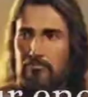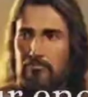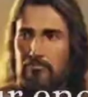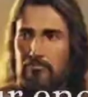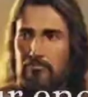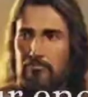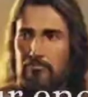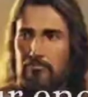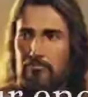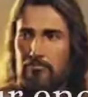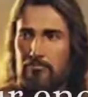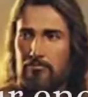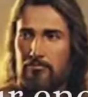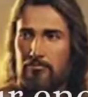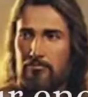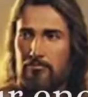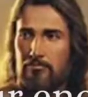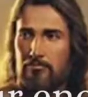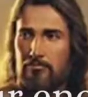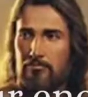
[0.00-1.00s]

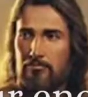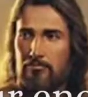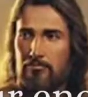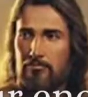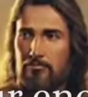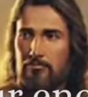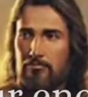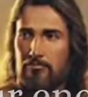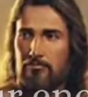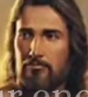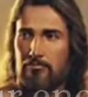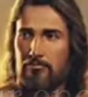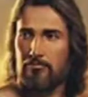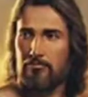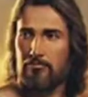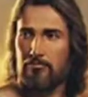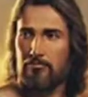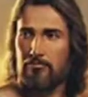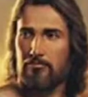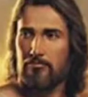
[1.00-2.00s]

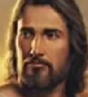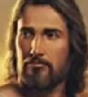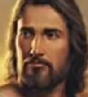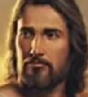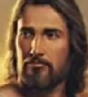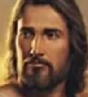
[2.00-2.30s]
No one is speaking in this clip.